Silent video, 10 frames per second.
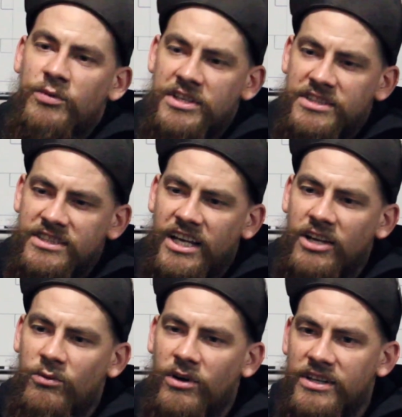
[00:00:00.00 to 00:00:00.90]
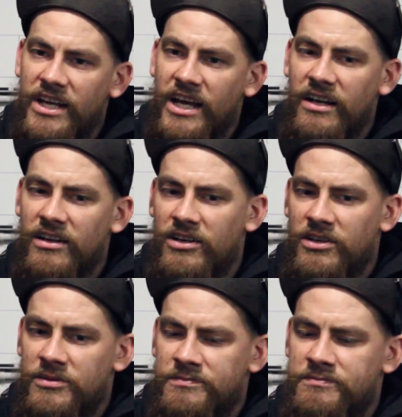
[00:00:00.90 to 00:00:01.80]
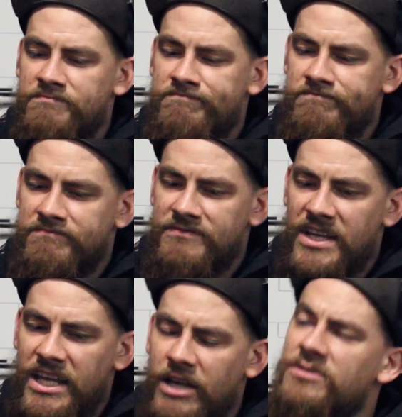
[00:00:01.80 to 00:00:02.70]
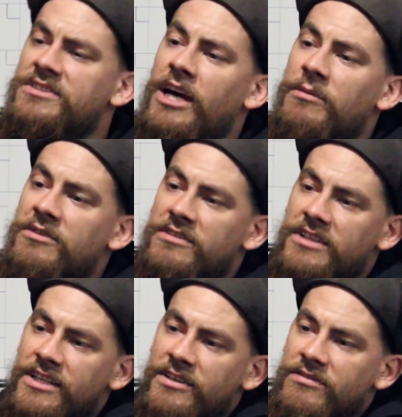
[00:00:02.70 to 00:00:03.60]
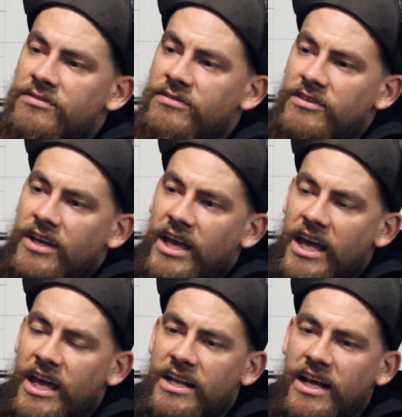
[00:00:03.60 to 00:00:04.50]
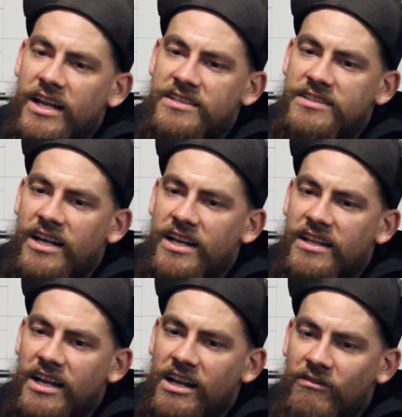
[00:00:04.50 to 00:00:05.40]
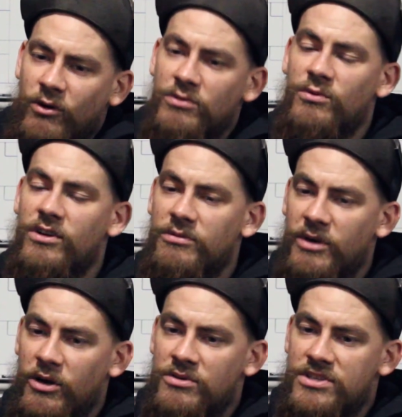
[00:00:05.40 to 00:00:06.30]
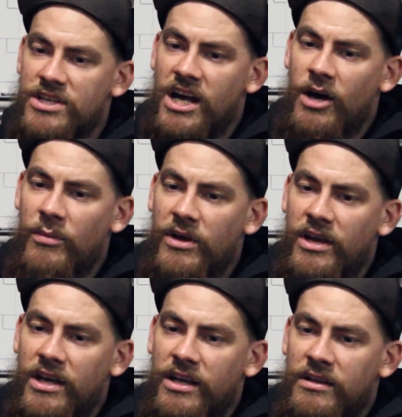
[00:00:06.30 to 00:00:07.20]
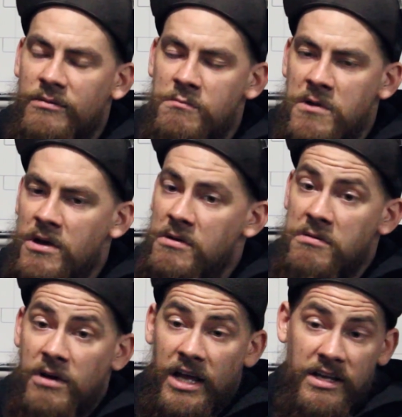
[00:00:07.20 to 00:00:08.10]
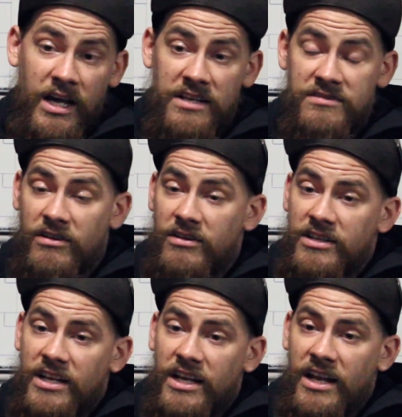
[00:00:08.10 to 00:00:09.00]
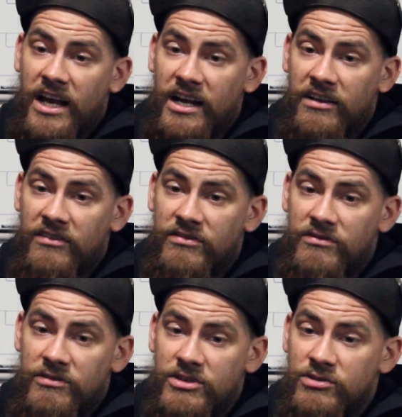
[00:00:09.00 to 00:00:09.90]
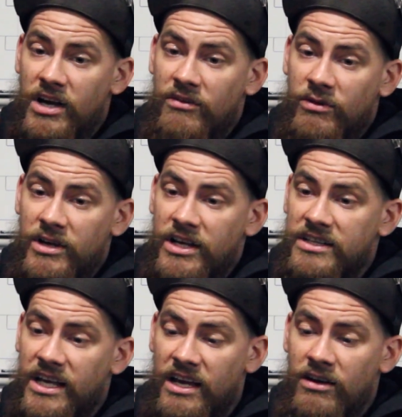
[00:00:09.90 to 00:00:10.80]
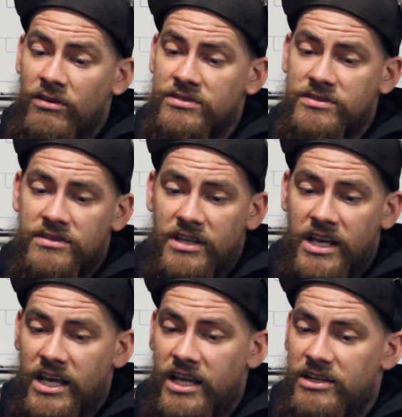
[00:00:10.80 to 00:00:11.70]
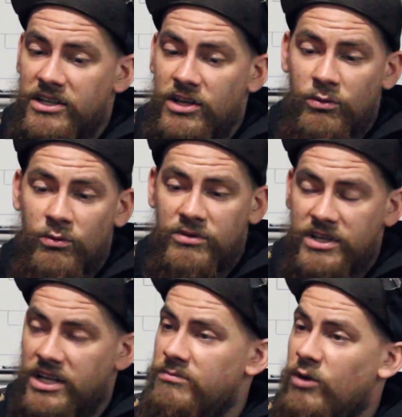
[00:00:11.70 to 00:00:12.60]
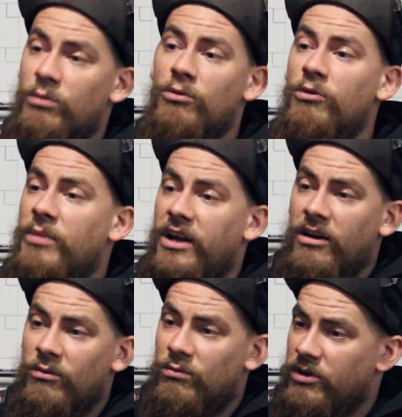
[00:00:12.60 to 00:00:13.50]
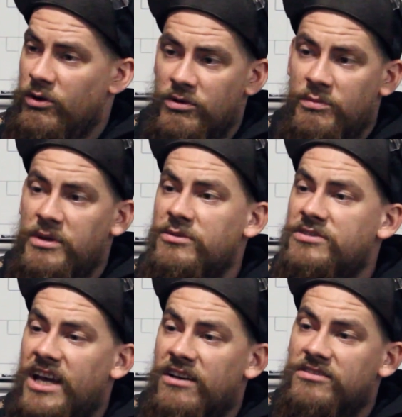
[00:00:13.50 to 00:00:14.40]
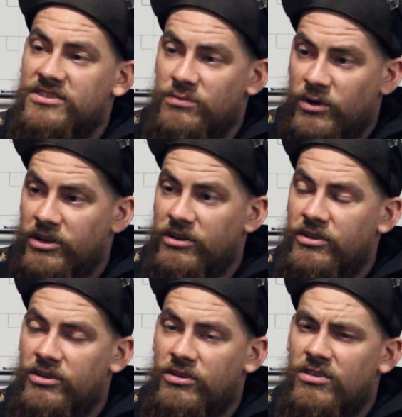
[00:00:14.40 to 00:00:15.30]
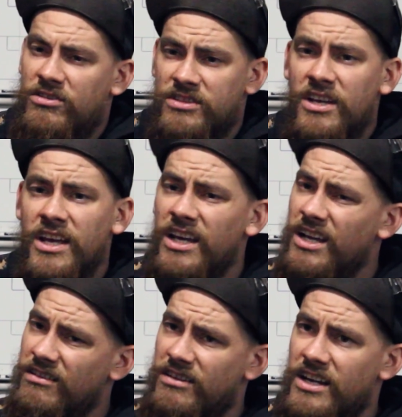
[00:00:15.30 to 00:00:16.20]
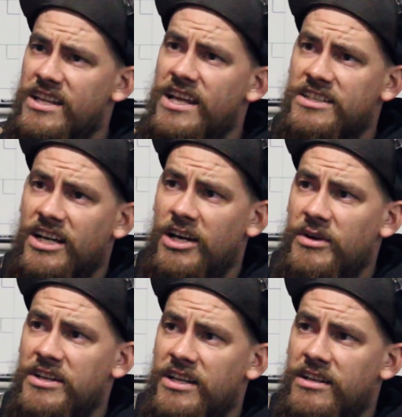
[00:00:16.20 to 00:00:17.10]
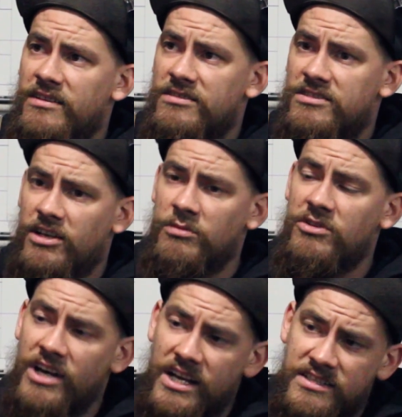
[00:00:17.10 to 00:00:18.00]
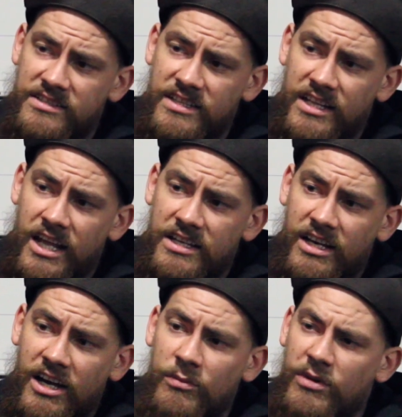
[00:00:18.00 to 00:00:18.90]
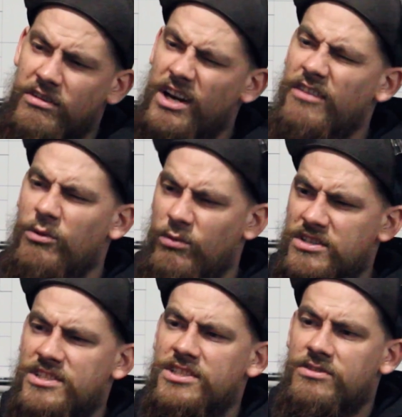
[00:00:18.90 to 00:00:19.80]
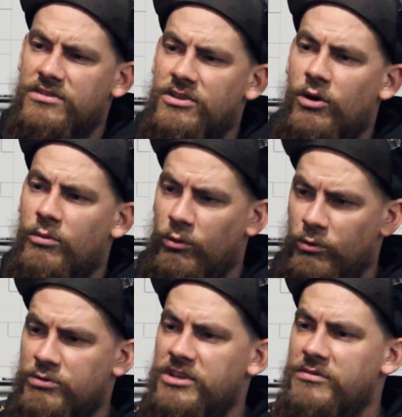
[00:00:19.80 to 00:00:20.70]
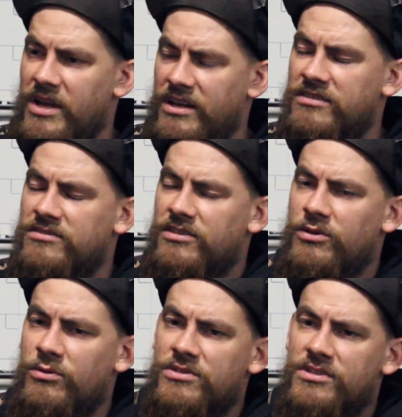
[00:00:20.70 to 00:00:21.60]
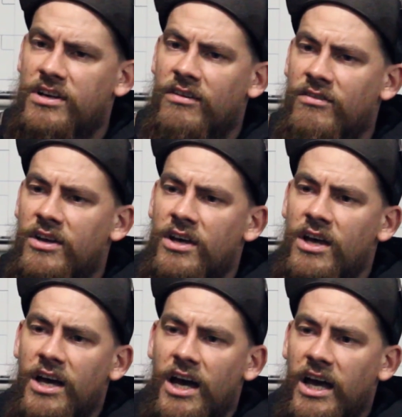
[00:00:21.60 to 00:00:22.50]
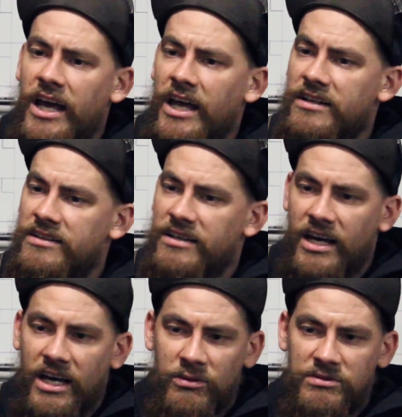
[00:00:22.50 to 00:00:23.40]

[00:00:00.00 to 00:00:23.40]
places I had worked at, it was time to leave, and I decided that I've always wanted my own shop, and I started it out of the driveway at the house, and did mobile repair, going to people's houses, working on their cars. And a lot of that time I did some classics at that time, but a lot of it was just normal routine maintenance on newer stuff. And I